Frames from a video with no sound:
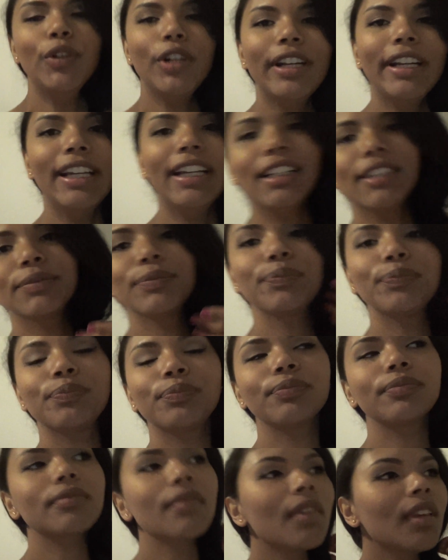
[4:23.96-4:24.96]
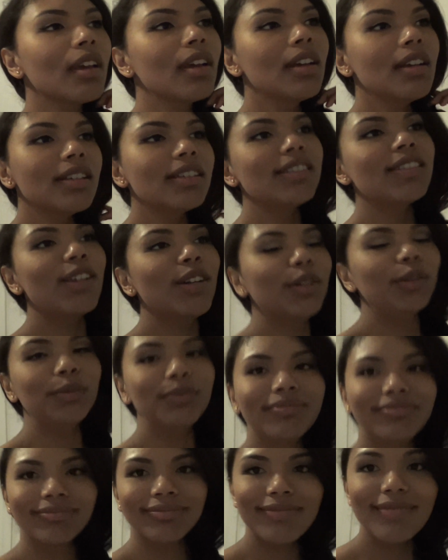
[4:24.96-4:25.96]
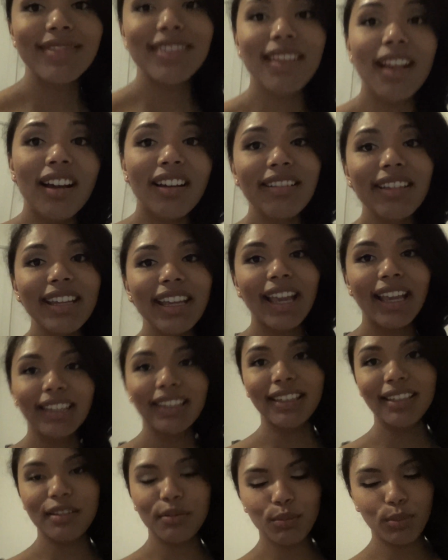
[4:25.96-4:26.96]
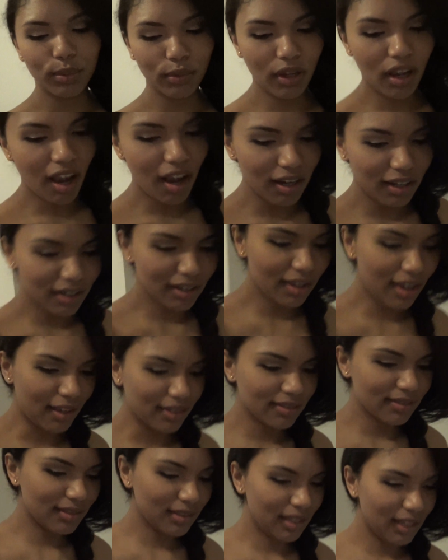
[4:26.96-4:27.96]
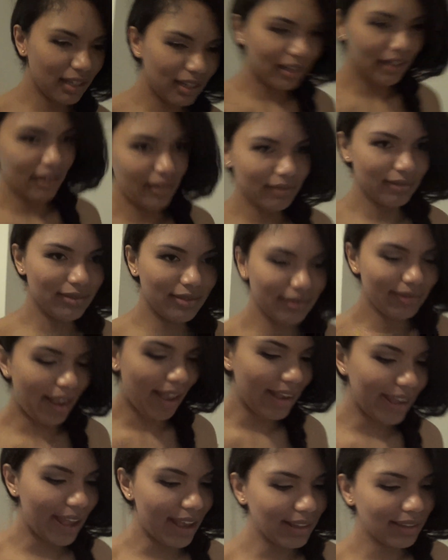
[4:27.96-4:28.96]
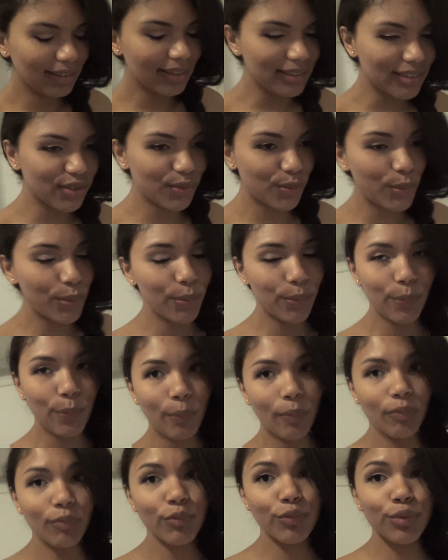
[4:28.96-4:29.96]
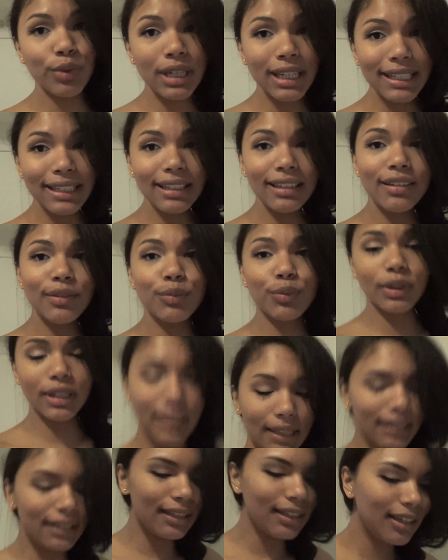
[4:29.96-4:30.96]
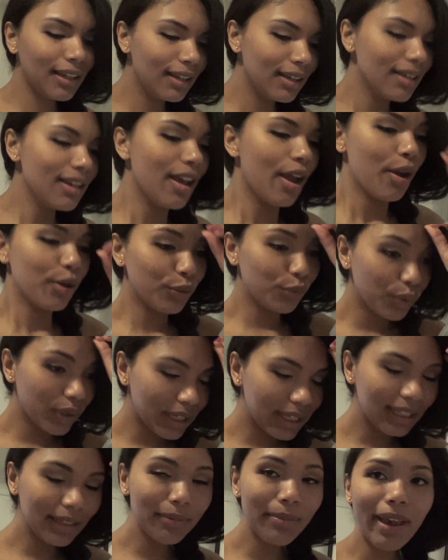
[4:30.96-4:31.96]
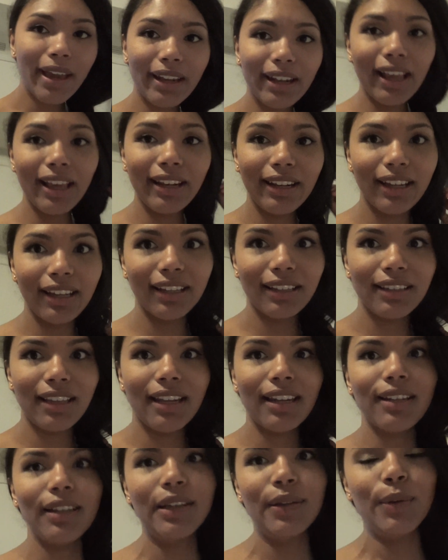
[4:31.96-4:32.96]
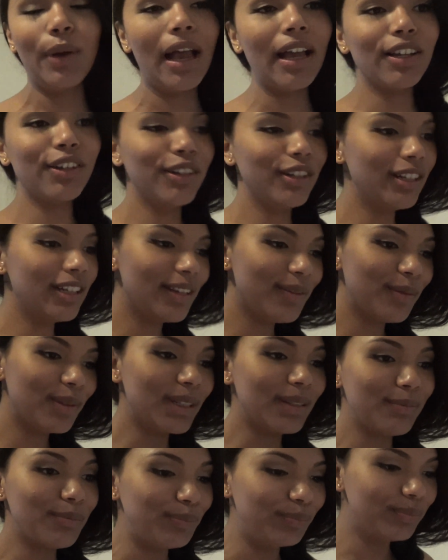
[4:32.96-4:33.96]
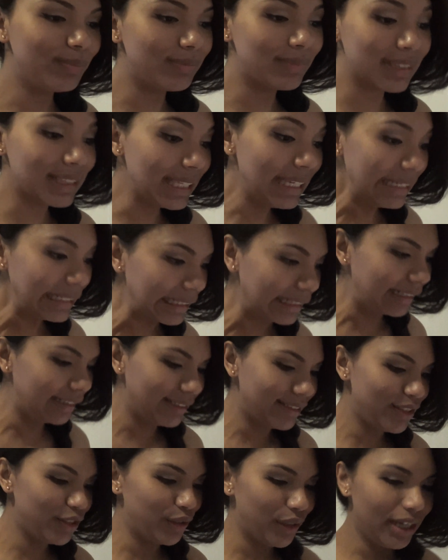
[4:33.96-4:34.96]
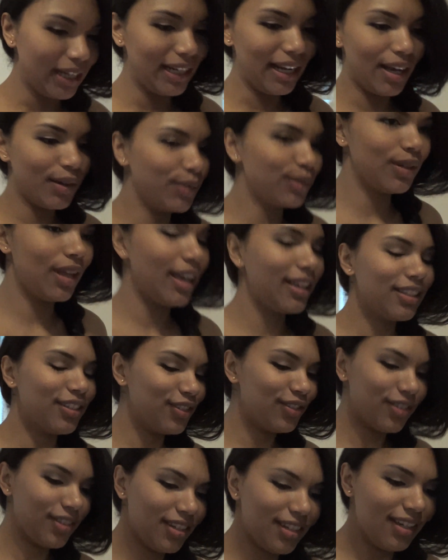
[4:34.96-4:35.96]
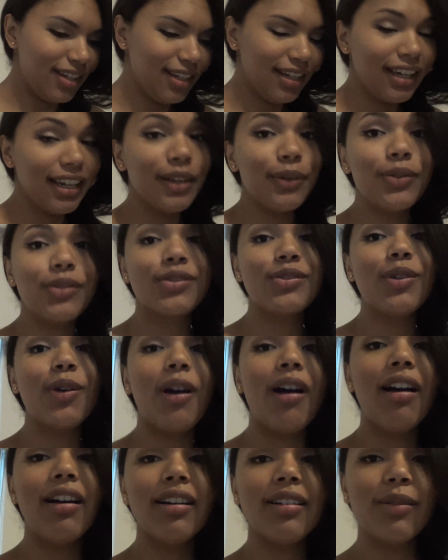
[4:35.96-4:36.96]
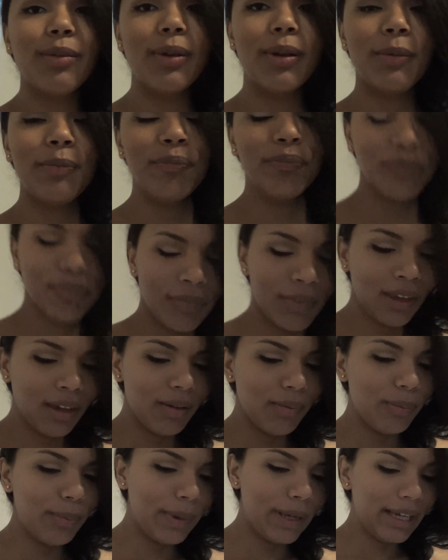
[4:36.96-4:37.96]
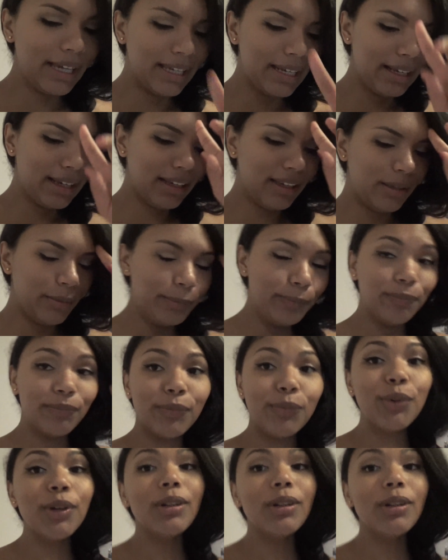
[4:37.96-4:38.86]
morning. So, sorry I didn't vlog yesterday. I had this really, really, really bad headache that it, I couldn't even think straight. I, was, I just, it was so horrible. But um,